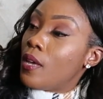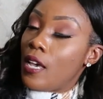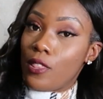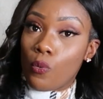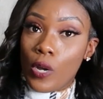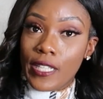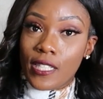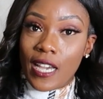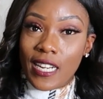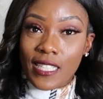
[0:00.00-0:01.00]
and the
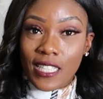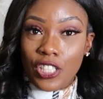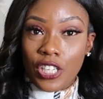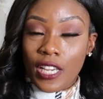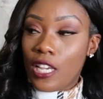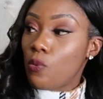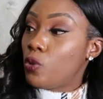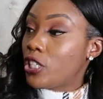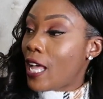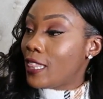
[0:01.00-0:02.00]
waist to kind of cinch it in,
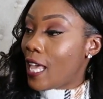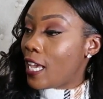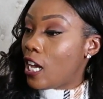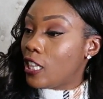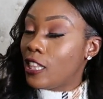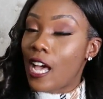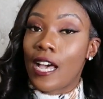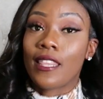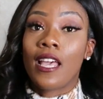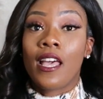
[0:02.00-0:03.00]
which I like a
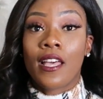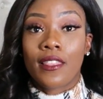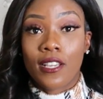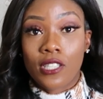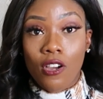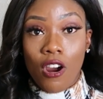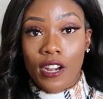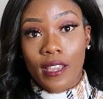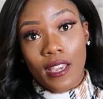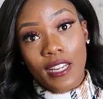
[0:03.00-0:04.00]
lot. This
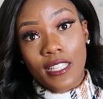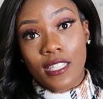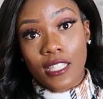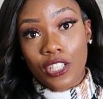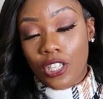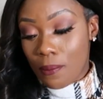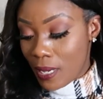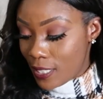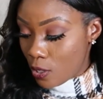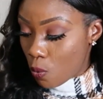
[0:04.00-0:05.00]
cardigan is such an
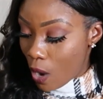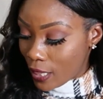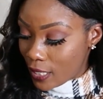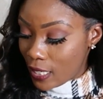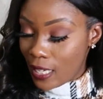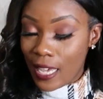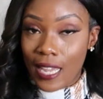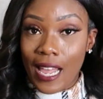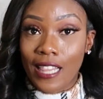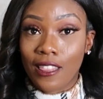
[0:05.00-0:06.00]
amazing quality
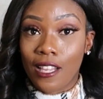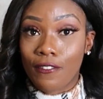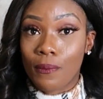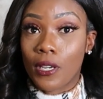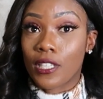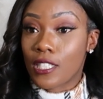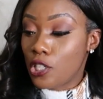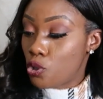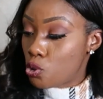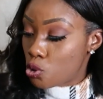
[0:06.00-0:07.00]
and I love it because
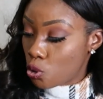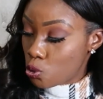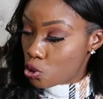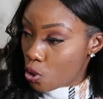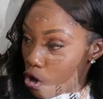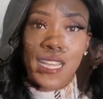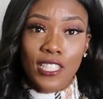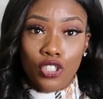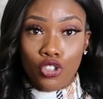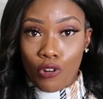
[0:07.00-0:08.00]
it's so soft. This
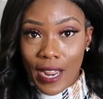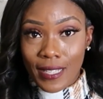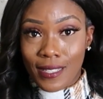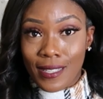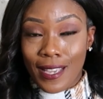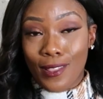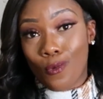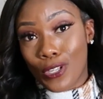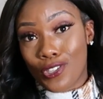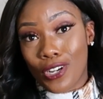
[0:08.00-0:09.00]
as a dress in
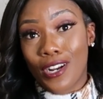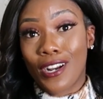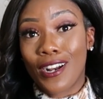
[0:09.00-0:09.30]
the winter